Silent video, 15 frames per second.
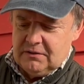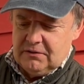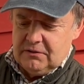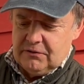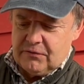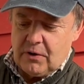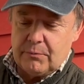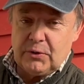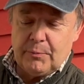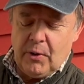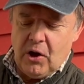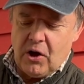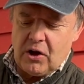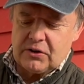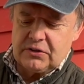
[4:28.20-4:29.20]
from the
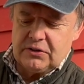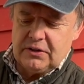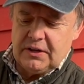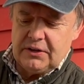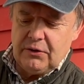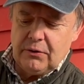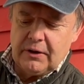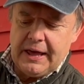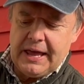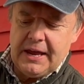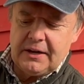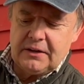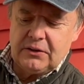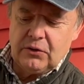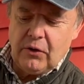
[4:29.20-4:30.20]
pot, and you
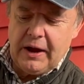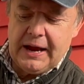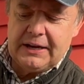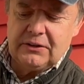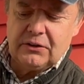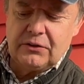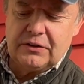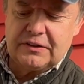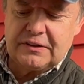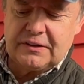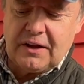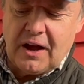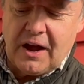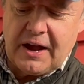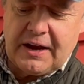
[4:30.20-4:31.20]
lay your hand on the
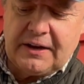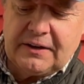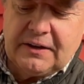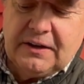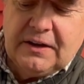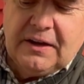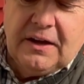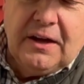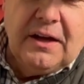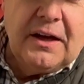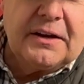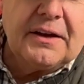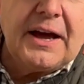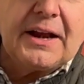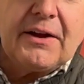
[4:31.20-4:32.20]
side and kind